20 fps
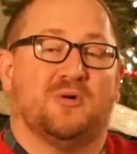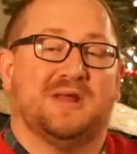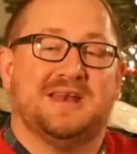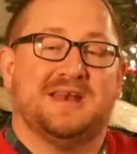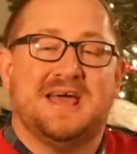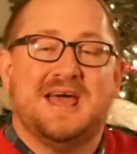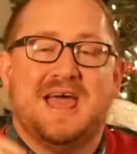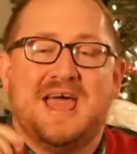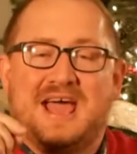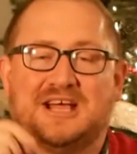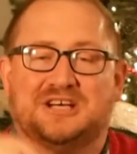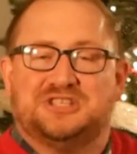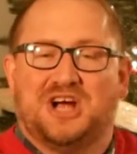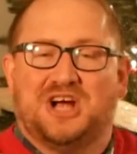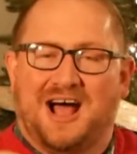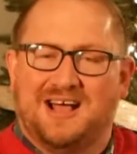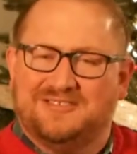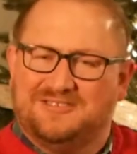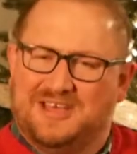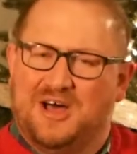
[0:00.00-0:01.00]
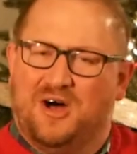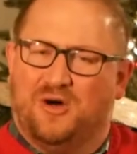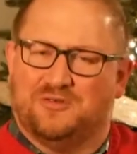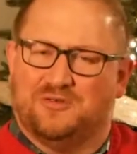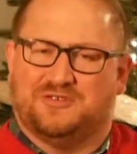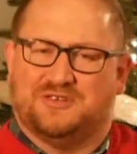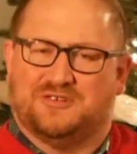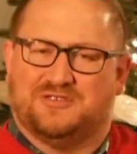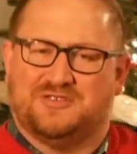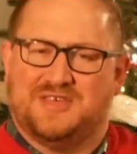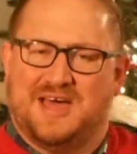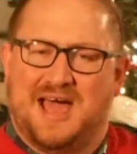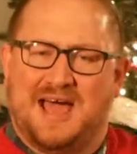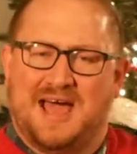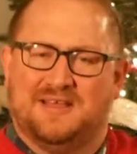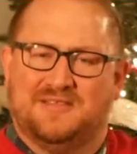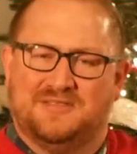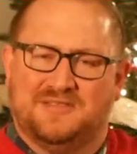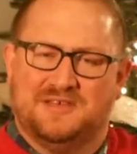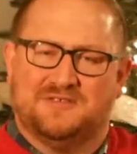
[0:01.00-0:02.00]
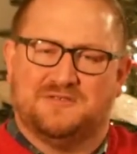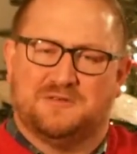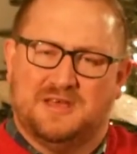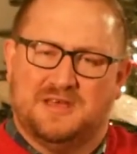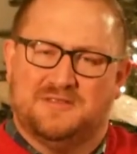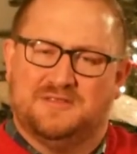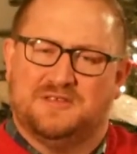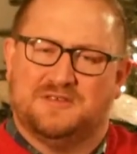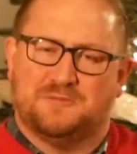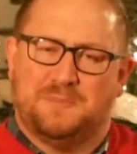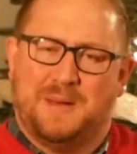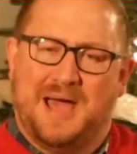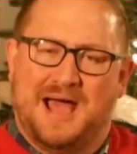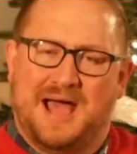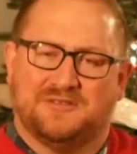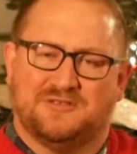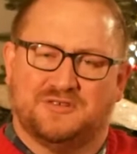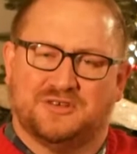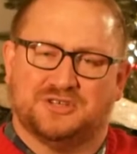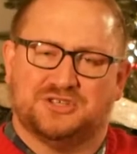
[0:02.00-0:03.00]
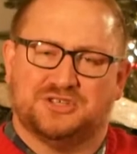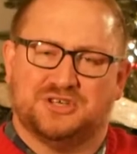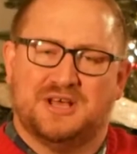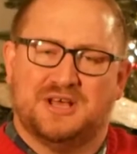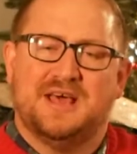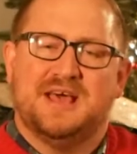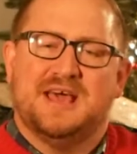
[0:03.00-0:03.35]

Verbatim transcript: And, and John tells us that in this, in this passage.